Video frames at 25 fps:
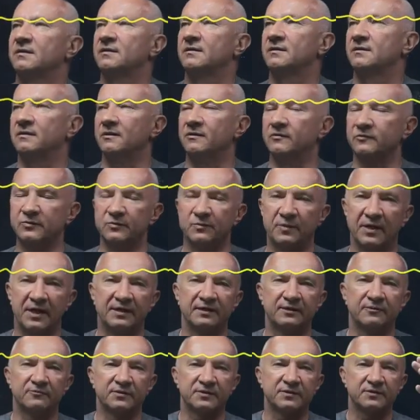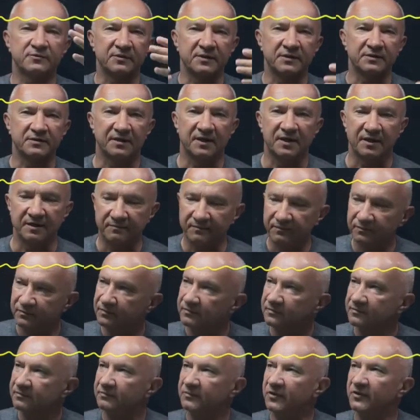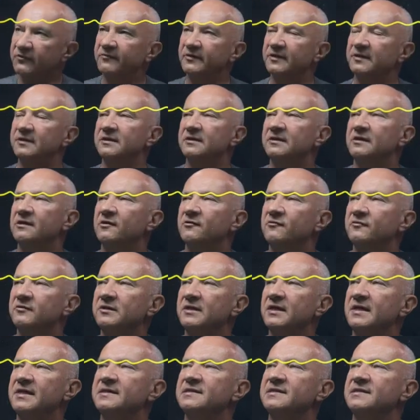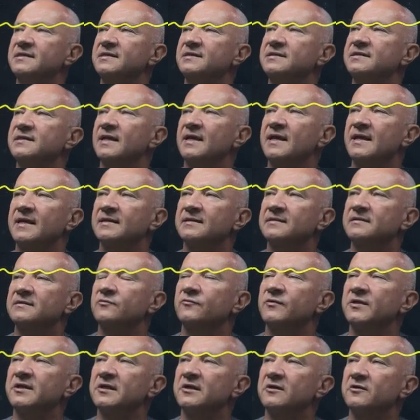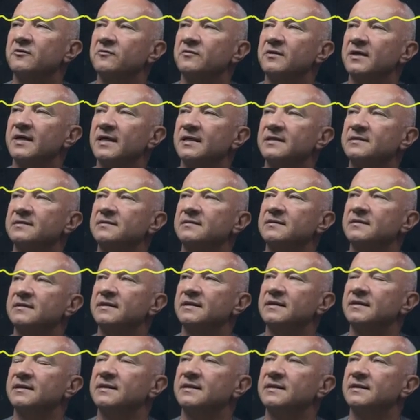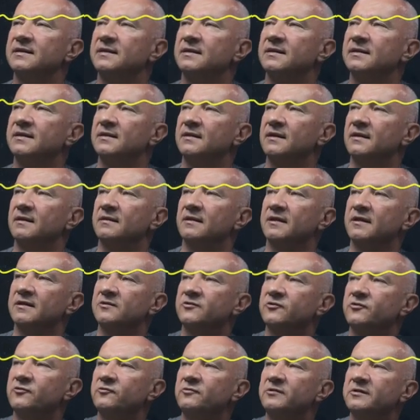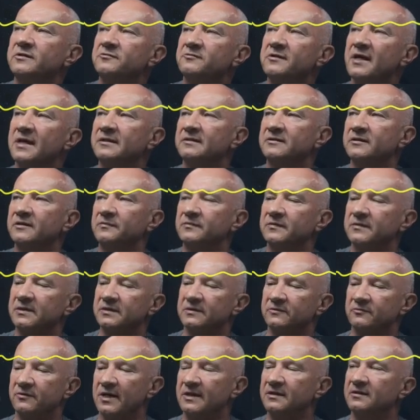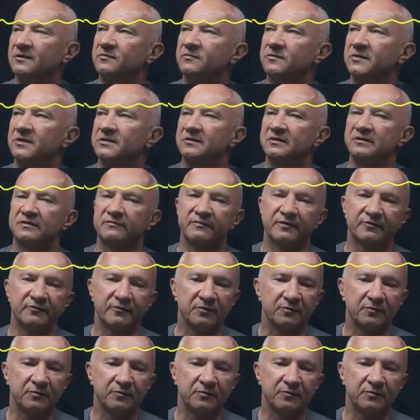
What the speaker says: those binary strings are perfectly correlated, and we know that they are truly random. This randomness is very